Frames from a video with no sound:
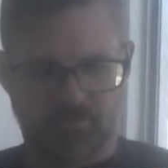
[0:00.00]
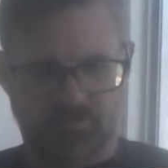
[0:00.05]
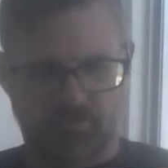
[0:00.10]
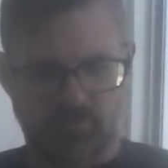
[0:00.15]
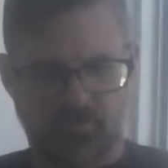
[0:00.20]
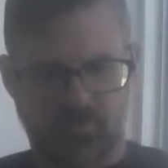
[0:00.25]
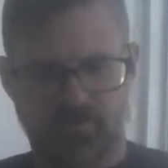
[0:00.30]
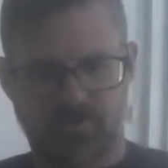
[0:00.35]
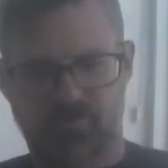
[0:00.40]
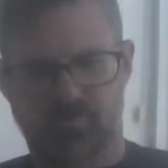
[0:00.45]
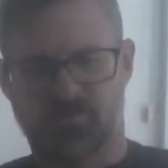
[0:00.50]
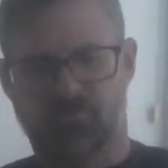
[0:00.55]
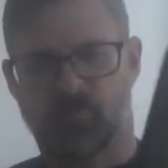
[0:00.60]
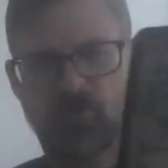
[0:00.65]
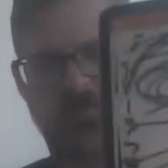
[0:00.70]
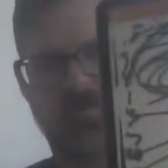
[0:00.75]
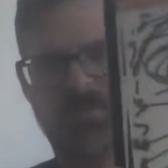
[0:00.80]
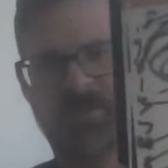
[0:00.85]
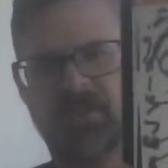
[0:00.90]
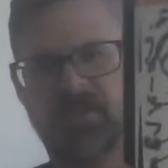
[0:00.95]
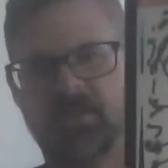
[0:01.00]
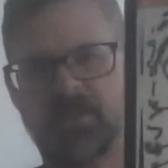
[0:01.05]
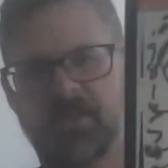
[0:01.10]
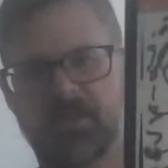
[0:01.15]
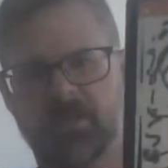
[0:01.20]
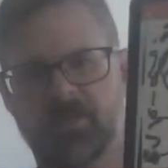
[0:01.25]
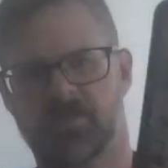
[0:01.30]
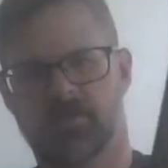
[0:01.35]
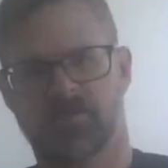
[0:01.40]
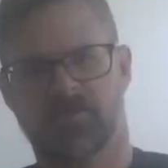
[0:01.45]
So locations, both side line
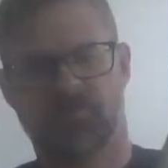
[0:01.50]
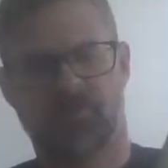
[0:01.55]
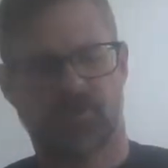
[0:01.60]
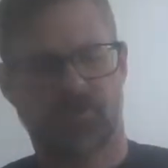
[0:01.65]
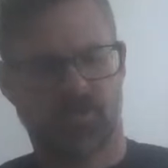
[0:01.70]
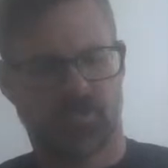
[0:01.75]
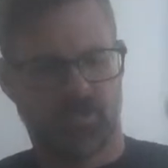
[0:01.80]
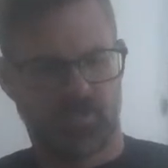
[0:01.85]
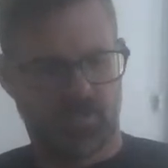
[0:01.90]
conditions, right?